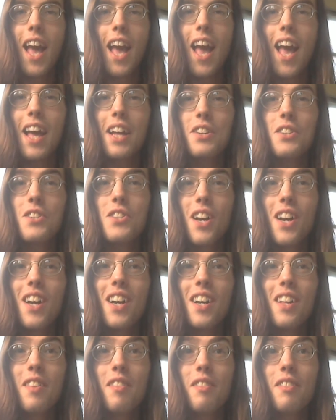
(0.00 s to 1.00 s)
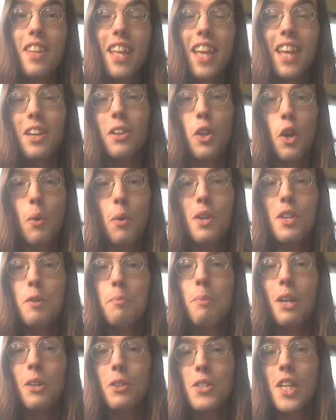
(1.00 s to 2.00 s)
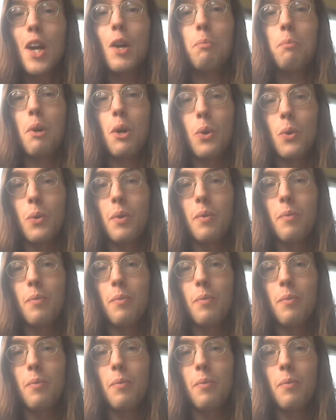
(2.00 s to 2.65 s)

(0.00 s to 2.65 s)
and uh, it'll go into meltdown mode.